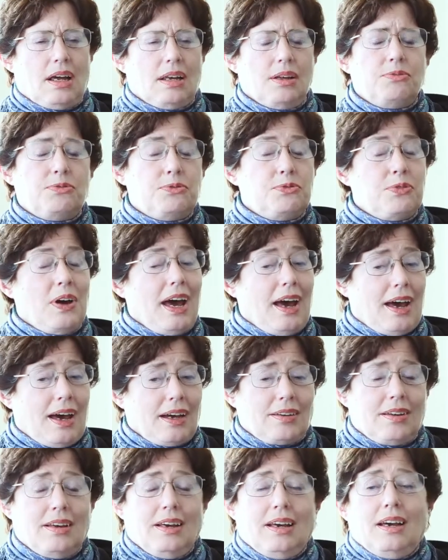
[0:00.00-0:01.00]
In
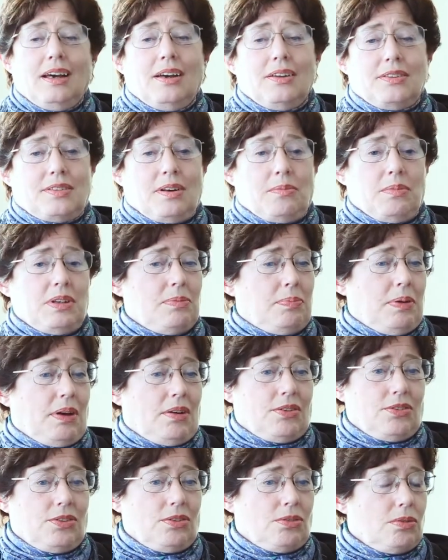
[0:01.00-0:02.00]
fact, some of the
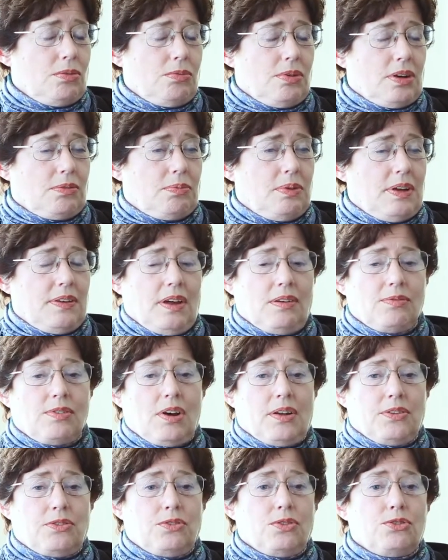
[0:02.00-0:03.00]
parishes we work with have
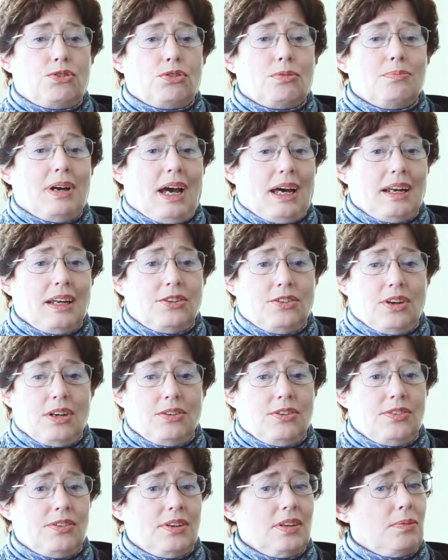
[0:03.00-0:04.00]
gone through dramatic
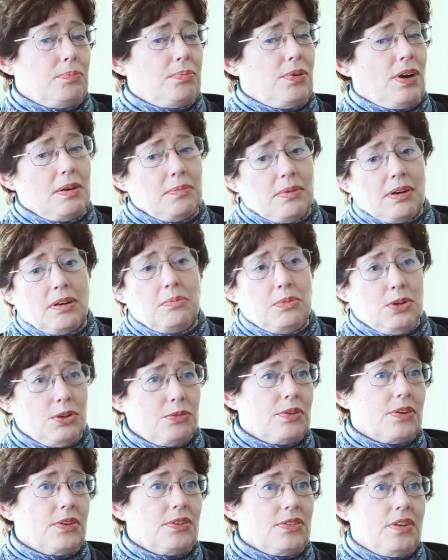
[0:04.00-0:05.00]
changes, and the primary
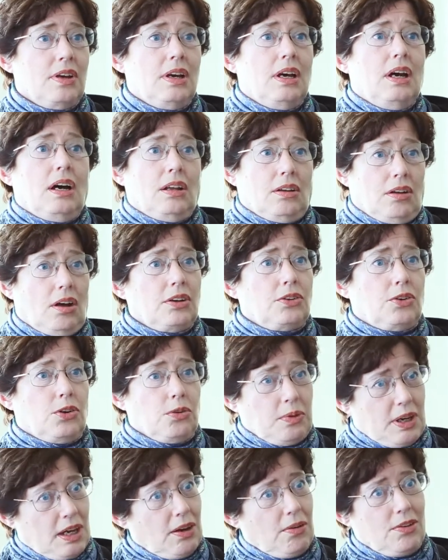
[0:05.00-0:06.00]
movers, long-term
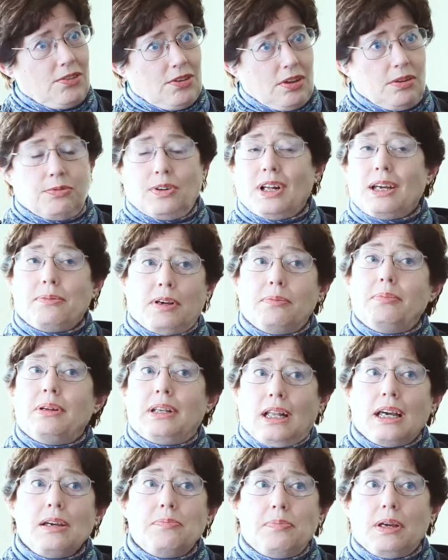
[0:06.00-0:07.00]
carriers of the flame, have been
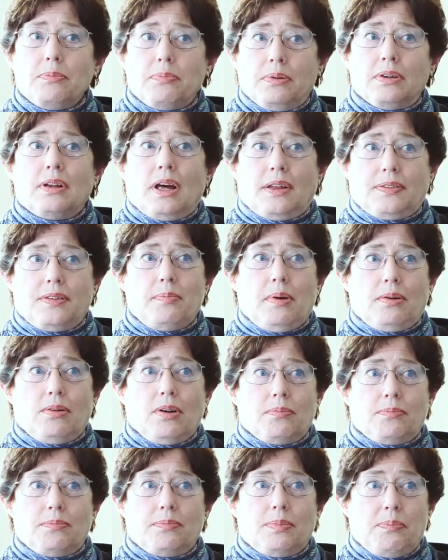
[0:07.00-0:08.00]
lay people, not the
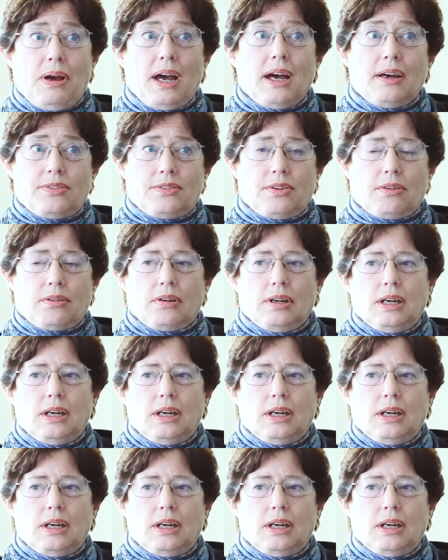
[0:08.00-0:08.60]
pastor.